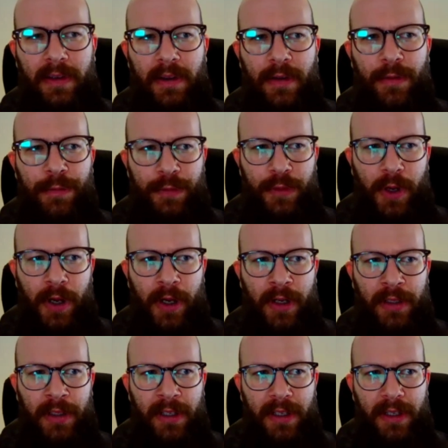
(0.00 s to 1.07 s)

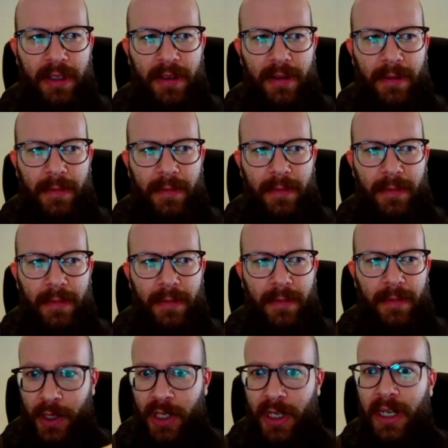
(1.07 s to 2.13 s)
fraud,
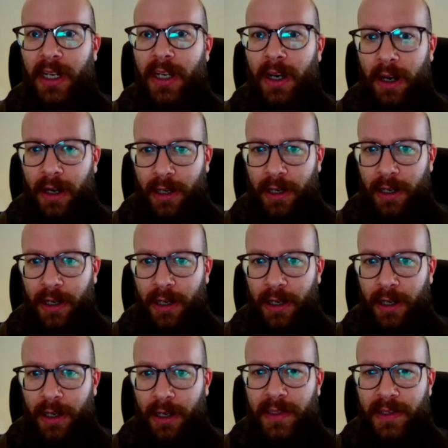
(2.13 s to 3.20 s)
especially in card
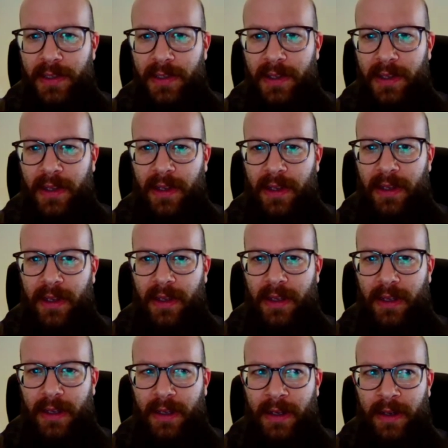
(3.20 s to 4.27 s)
payments,
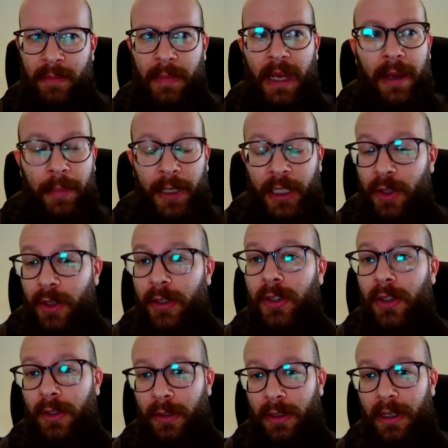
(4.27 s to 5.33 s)
but
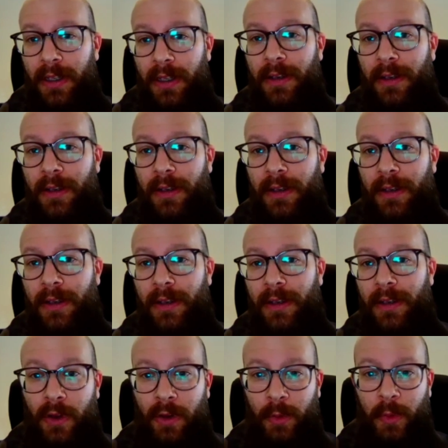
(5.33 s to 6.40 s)
not only, fraud is
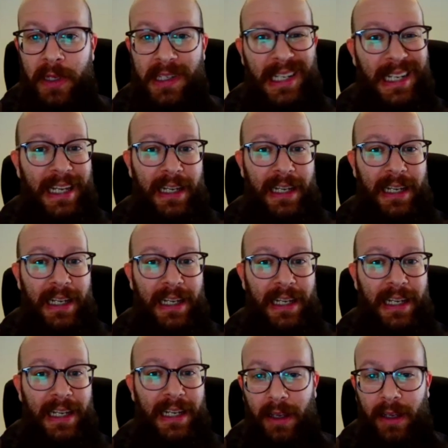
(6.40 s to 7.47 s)
always a lagging
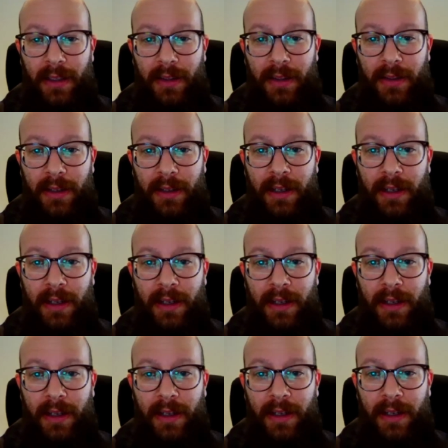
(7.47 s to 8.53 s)
indicator.
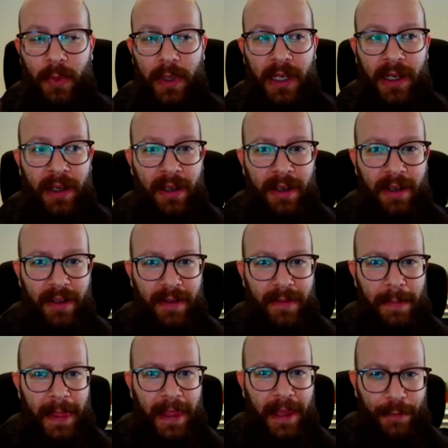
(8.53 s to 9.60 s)
Between
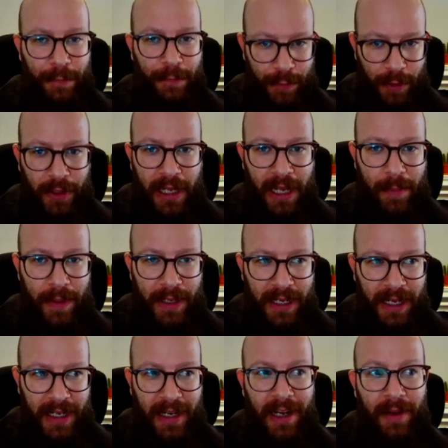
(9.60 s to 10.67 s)
fraud
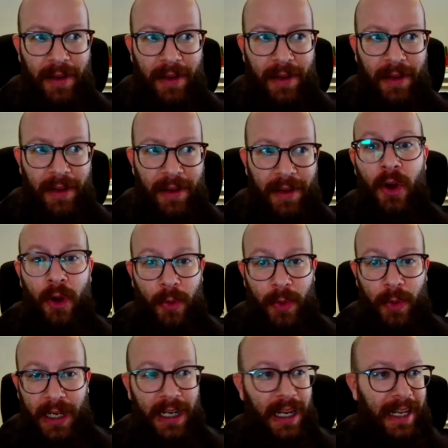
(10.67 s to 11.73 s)
happening and me
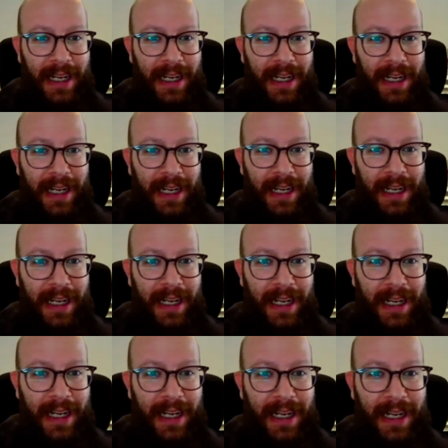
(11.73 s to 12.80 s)
knowing, like getting the
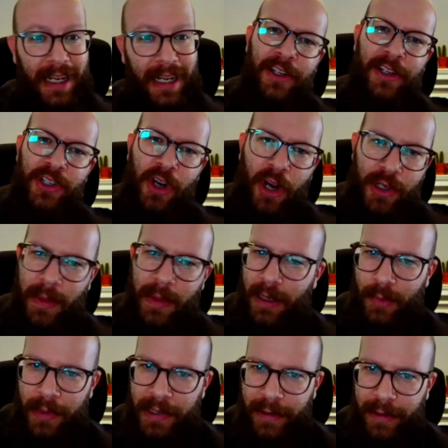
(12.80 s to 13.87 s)
complaint, getting the chargeback,
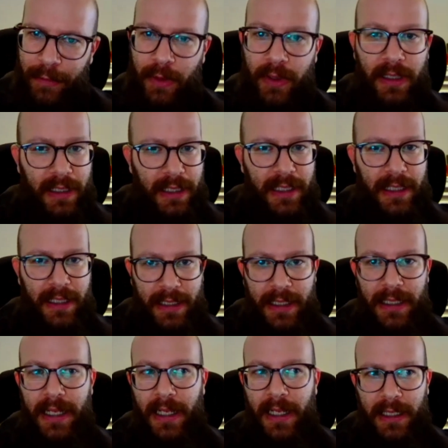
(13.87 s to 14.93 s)
whatever,
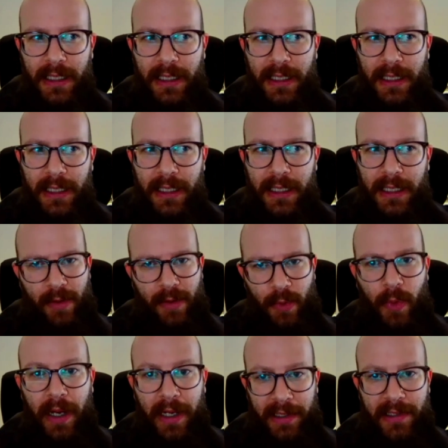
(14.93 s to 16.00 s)
that can take
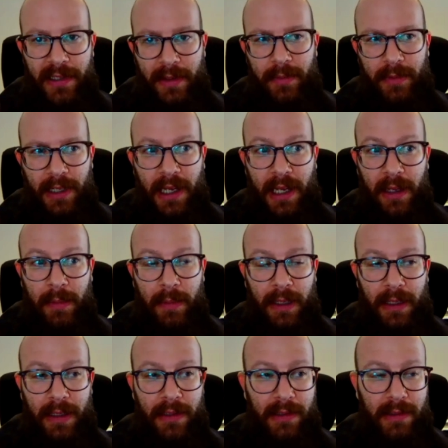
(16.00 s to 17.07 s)
quite some time
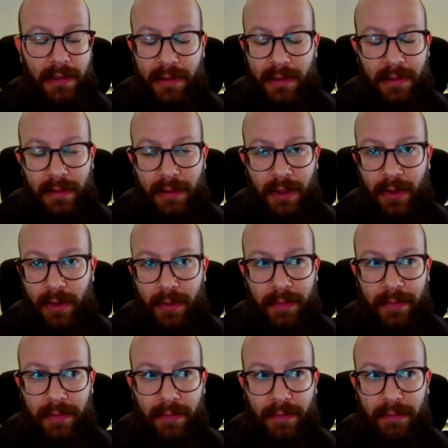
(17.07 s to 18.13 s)
and,
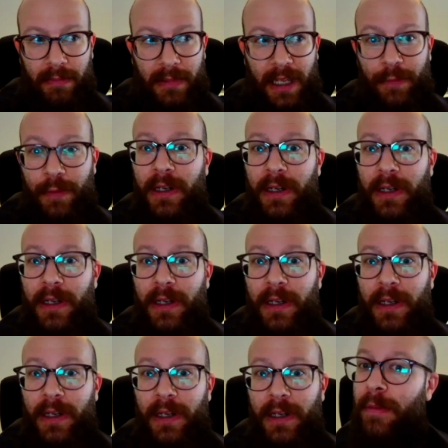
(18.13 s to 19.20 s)
definitely a
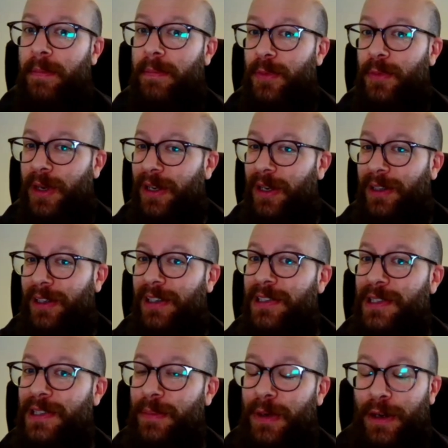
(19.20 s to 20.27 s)
month, right? At
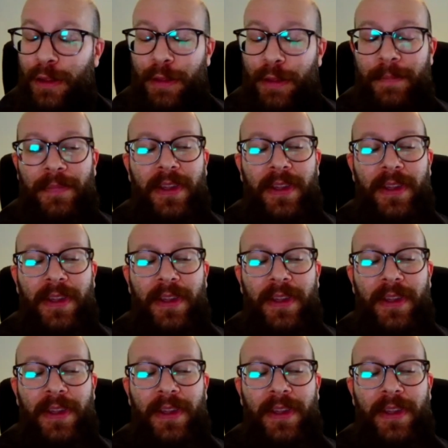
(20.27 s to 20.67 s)
least a month